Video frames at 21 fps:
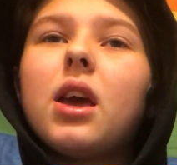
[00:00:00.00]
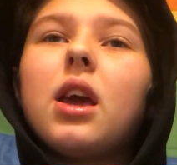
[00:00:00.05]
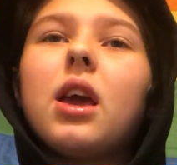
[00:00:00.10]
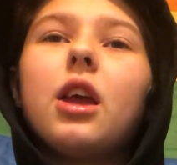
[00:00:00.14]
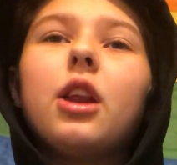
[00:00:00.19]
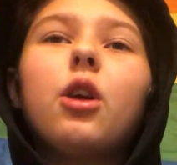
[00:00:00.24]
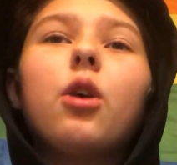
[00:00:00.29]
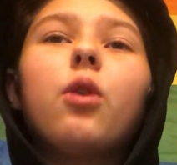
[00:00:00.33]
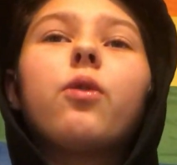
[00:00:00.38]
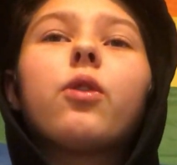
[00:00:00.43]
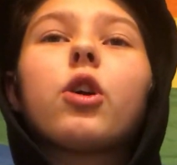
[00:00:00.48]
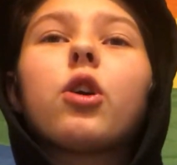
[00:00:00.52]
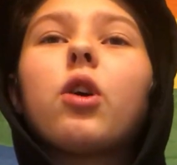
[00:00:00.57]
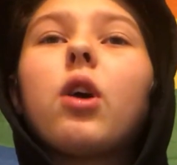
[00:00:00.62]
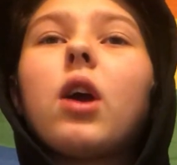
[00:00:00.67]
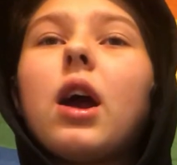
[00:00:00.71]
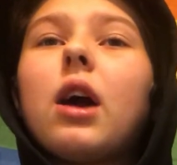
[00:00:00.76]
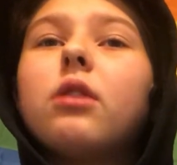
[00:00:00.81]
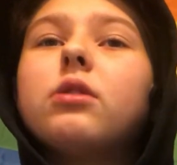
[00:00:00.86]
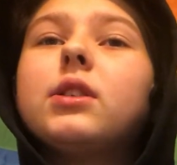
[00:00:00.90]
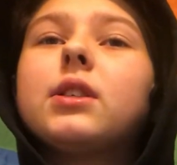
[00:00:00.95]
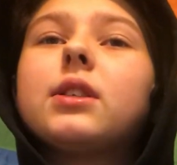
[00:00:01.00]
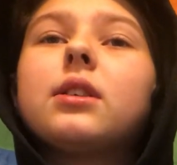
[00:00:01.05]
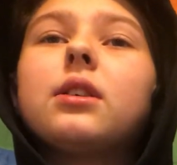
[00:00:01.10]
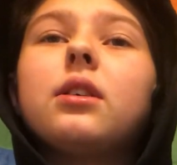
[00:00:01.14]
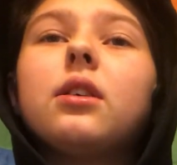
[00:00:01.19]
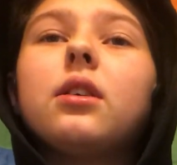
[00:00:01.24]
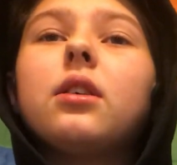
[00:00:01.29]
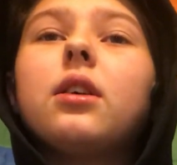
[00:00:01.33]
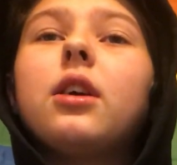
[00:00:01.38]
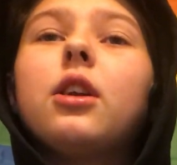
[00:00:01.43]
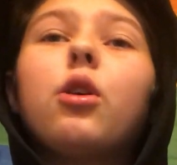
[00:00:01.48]
an
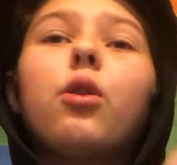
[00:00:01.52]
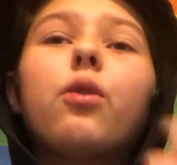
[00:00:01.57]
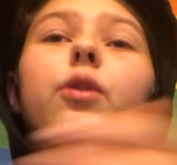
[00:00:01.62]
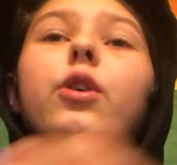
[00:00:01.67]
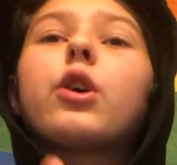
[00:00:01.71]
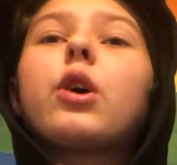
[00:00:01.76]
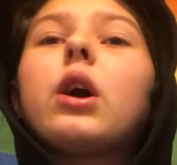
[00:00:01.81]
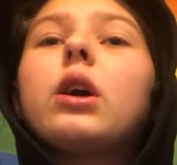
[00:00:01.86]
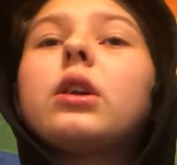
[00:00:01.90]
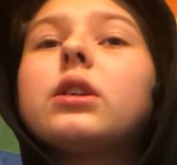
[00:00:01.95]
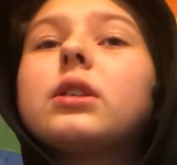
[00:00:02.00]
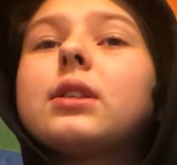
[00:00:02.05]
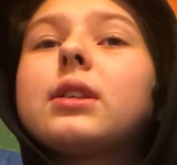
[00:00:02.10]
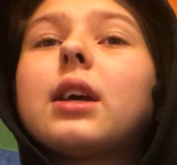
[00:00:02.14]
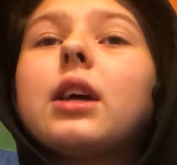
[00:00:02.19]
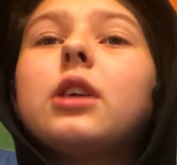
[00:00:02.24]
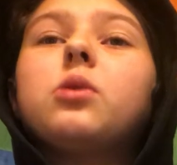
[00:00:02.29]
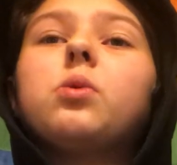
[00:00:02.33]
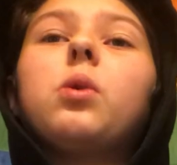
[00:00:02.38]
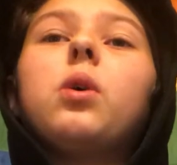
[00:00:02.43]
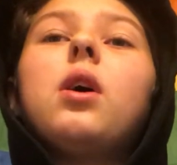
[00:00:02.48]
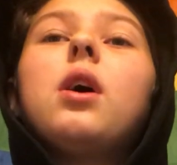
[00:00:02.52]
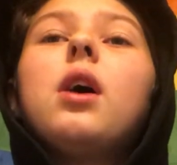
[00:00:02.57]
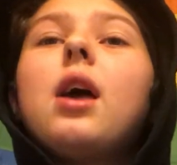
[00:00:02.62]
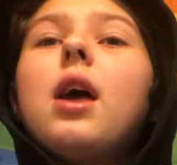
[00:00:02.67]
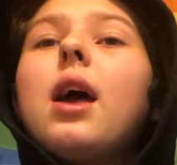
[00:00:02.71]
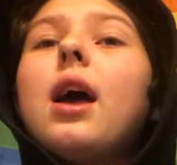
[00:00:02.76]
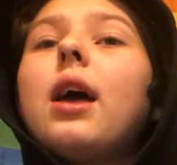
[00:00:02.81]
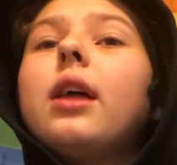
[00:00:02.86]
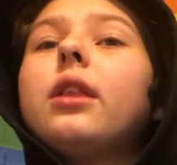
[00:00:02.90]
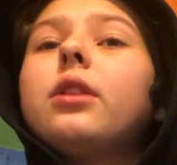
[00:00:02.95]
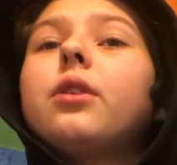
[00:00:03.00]
overcrowded schedule
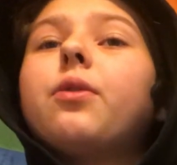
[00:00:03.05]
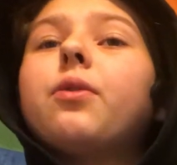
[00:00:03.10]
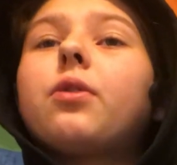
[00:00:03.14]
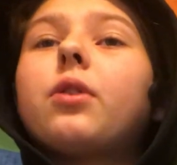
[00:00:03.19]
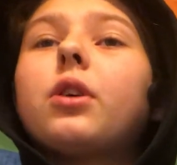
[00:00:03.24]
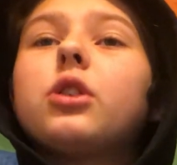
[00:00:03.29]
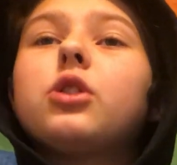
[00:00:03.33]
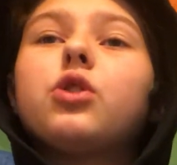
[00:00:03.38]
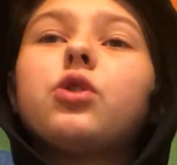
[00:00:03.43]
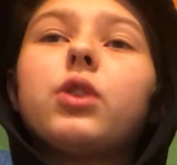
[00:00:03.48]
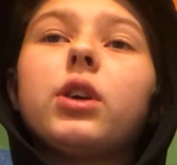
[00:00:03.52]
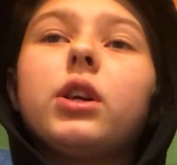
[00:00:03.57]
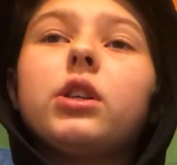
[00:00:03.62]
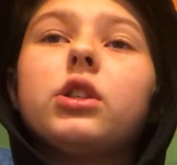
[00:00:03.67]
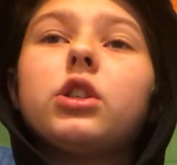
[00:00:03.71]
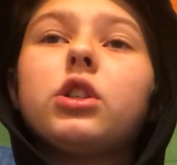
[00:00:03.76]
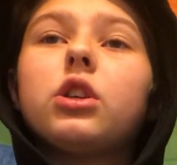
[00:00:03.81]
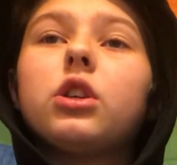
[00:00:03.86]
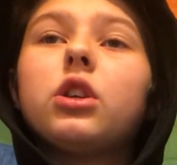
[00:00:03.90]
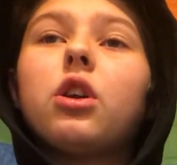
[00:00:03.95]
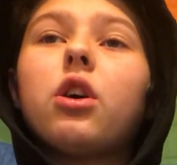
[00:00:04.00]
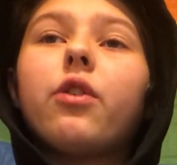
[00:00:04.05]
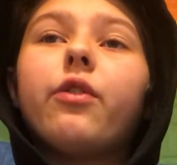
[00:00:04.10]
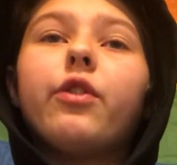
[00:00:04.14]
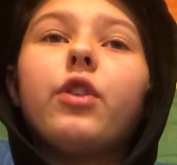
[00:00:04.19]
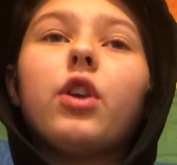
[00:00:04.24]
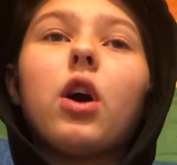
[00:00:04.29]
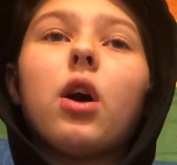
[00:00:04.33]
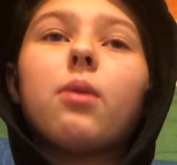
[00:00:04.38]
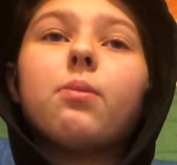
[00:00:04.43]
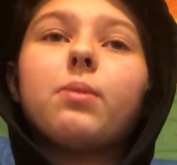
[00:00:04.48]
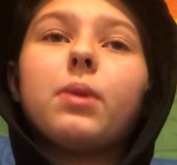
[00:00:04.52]
and the frustration of
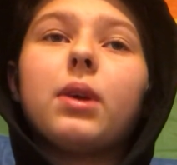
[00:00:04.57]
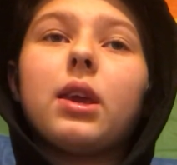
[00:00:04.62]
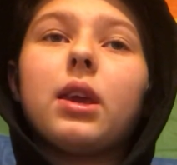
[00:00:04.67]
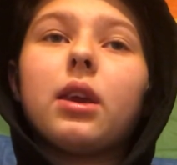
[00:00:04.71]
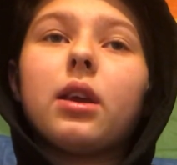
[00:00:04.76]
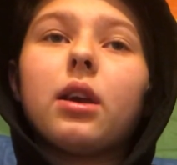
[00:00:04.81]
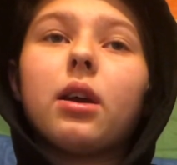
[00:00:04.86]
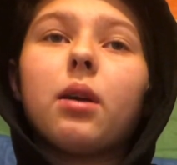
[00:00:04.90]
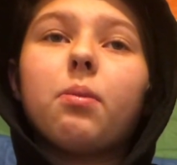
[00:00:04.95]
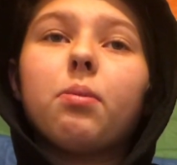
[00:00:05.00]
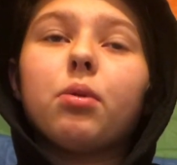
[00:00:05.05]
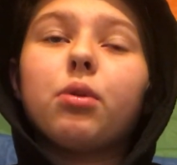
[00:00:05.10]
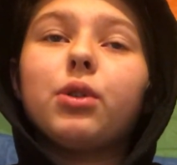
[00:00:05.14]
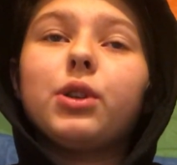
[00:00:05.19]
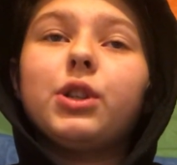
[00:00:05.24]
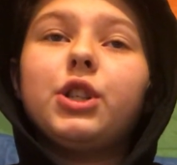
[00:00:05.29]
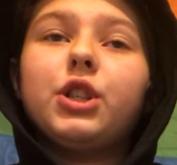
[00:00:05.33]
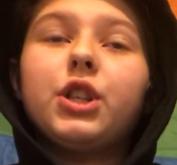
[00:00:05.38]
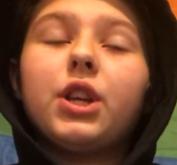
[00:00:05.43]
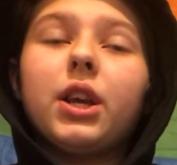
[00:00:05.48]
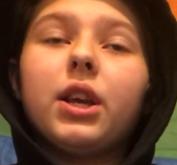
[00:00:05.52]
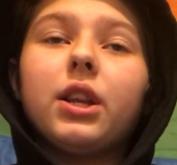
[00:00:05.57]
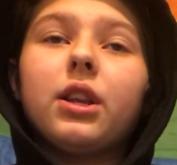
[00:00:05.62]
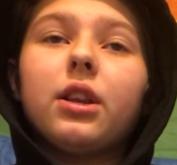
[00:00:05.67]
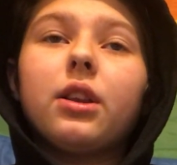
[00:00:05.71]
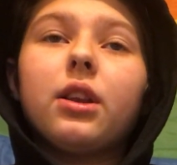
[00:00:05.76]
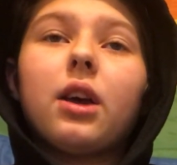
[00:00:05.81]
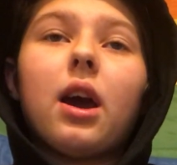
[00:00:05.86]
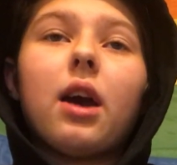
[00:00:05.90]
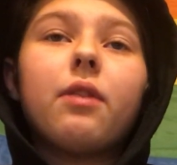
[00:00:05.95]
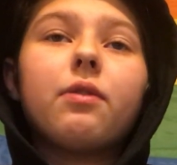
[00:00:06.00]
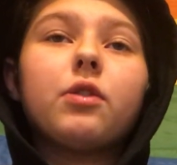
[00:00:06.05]
not being appreciated
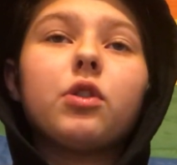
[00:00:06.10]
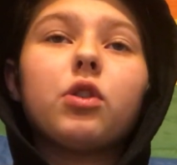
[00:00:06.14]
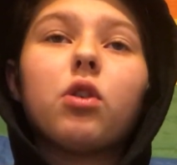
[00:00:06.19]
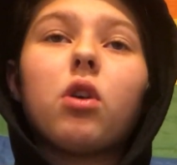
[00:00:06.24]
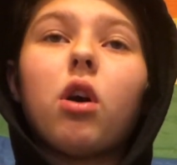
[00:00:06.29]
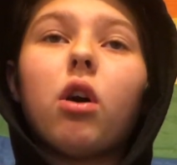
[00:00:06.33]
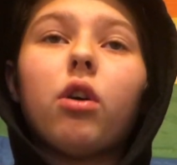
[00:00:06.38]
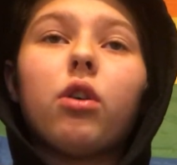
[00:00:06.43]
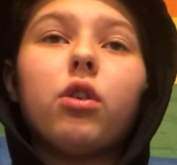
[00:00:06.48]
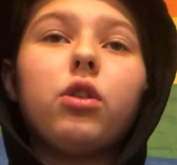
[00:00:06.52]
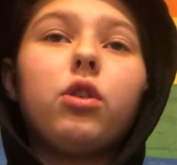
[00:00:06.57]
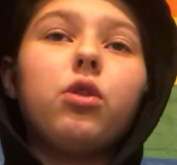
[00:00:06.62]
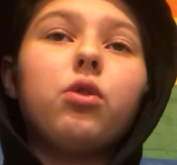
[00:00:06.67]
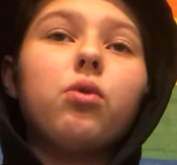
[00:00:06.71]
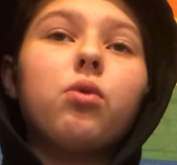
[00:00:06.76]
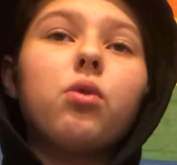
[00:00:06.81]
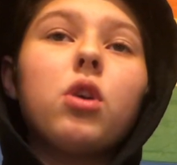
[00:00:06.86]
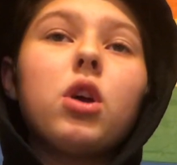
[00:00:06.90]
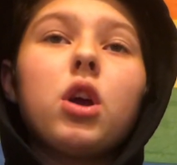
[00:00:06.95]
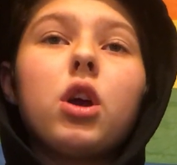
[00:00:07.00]
after all you